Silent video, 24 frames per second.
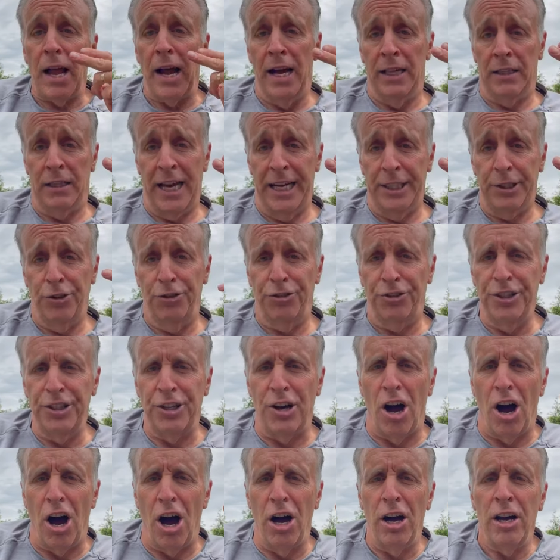I light the
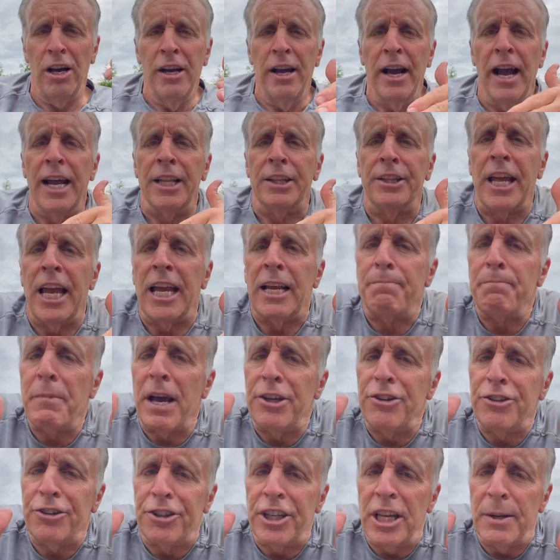cigar and take
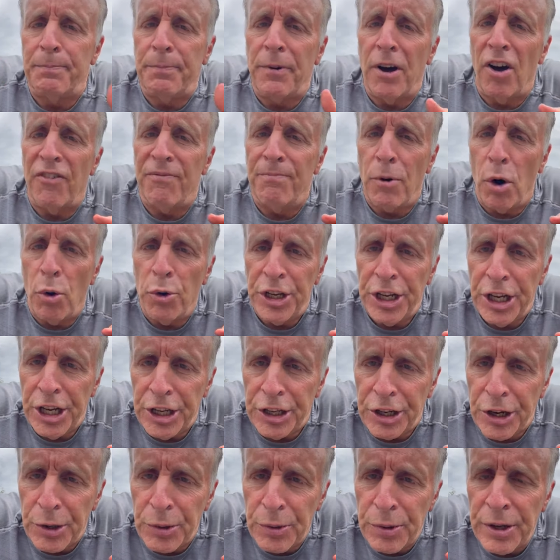my sip of
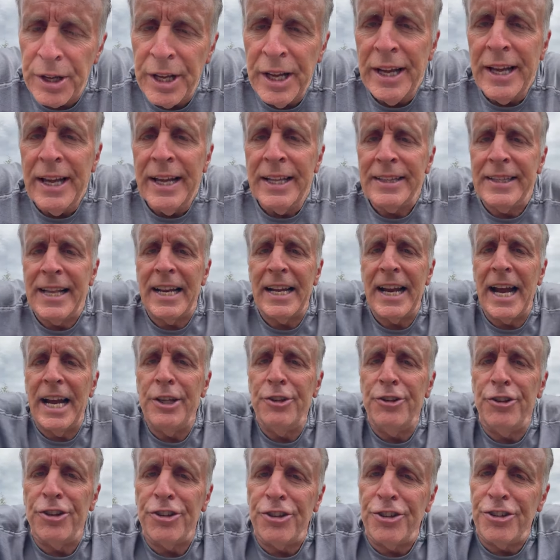mojito. Then I
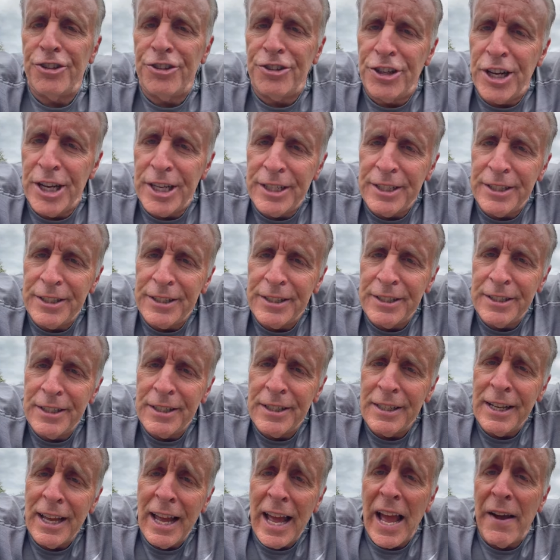just sit
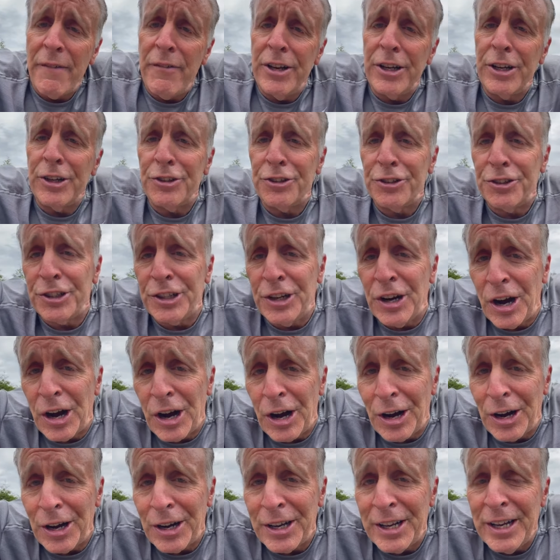having a
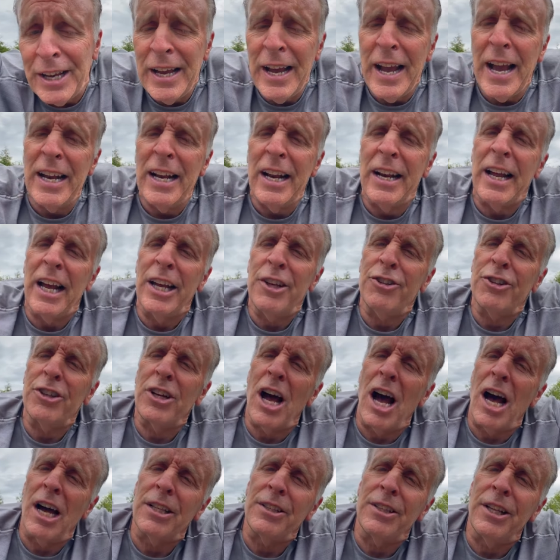cigar and a nice
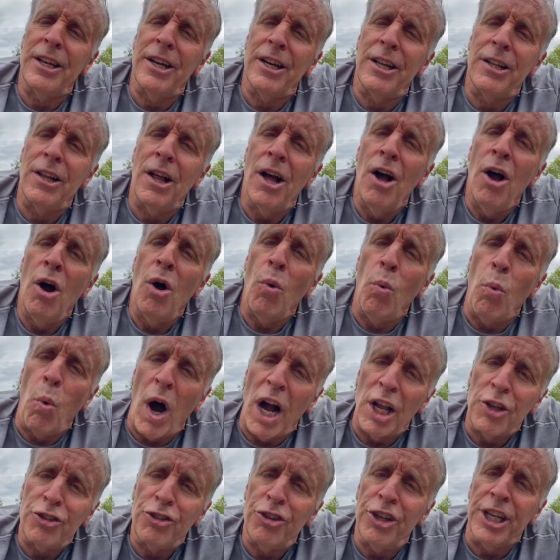cocktail
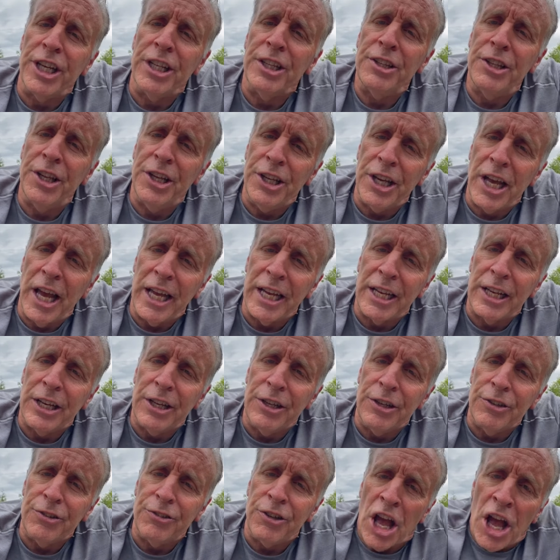watching the
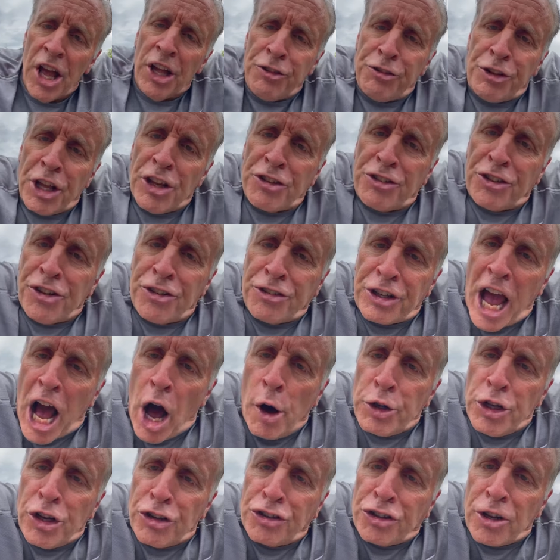Yankees. This is
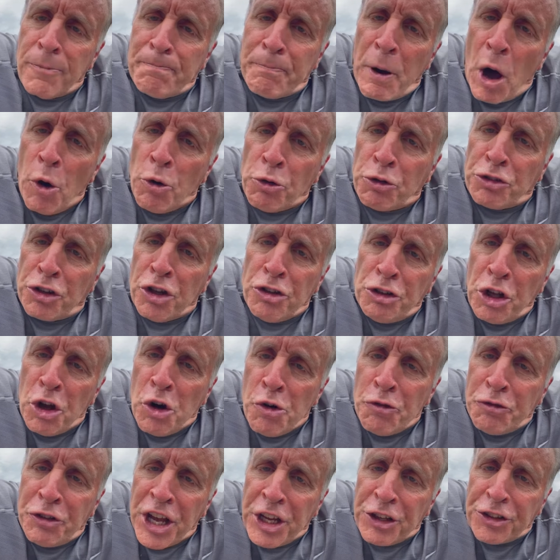how you're supposed to
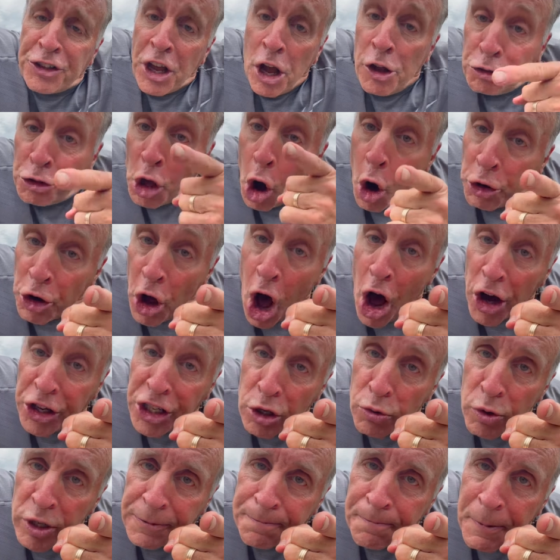do this. Don't
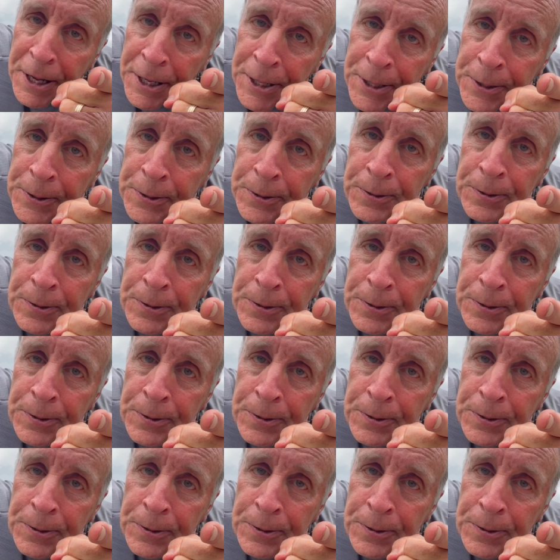argue with me.